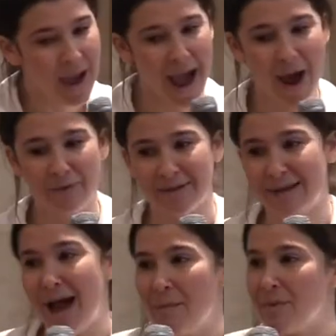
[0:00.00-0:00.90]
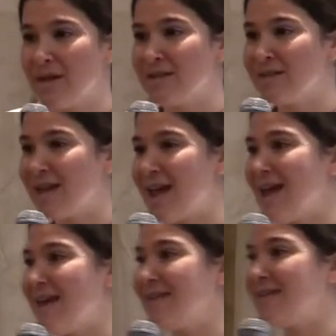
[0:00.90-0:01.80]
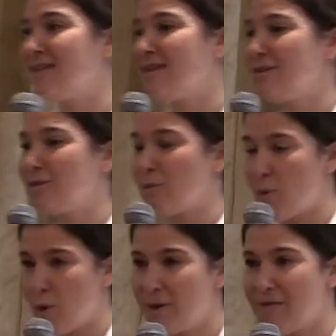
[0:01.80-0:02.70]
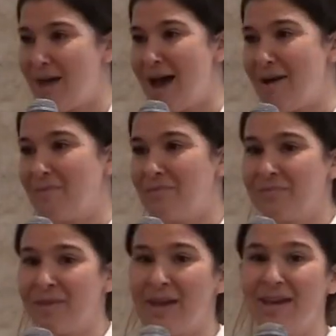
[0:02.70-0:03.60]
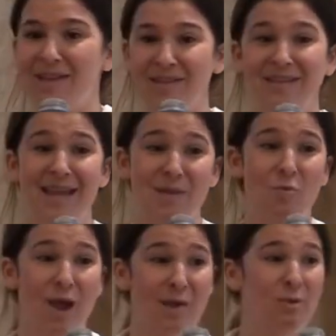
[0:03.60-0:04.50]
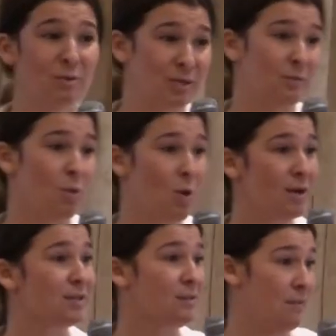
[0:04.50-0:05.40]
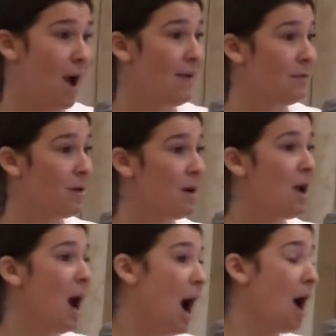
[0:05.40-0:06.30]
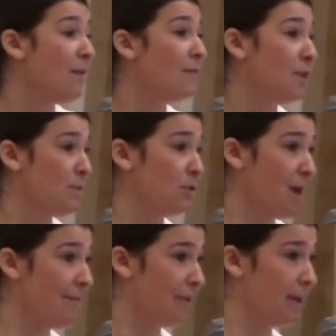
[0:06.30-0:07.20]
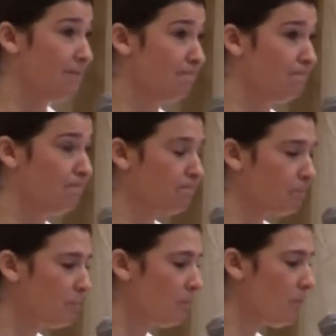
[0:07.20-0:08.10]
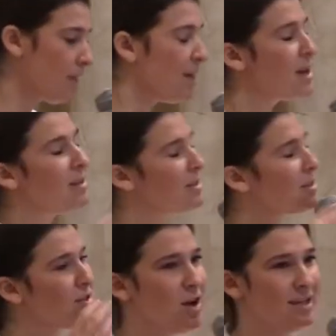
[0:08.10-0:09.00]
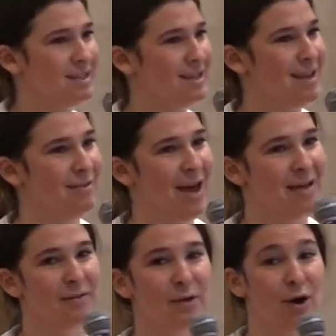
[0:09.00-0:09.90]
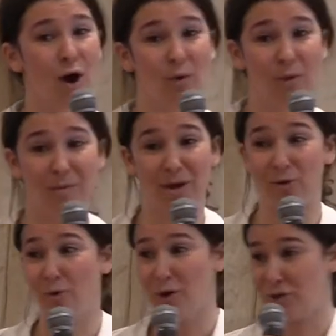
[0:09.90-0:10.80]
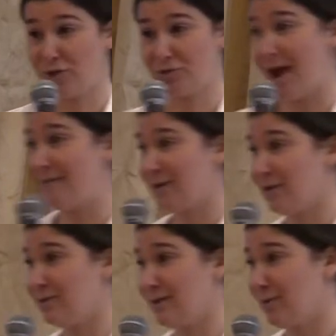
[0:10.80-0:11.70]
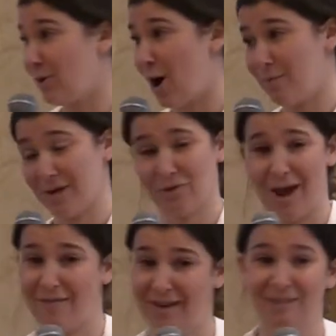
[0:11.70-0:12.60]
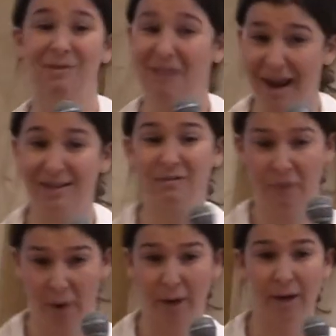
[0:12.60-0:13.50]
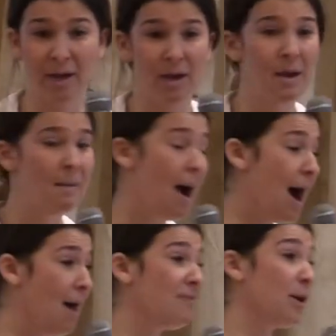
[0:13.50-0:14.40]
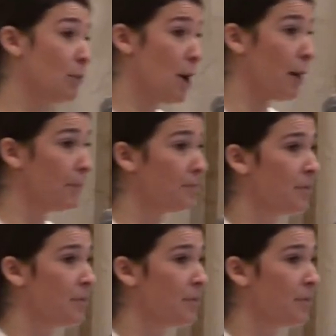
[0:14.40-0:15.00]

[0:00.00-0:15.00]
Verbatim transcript: how this happened, and support them in the same way we would support a survivor of human trafficking. This is not to say that there aren't women who are just traffickers and they're not being trafficked, but that is very, uh, very rare.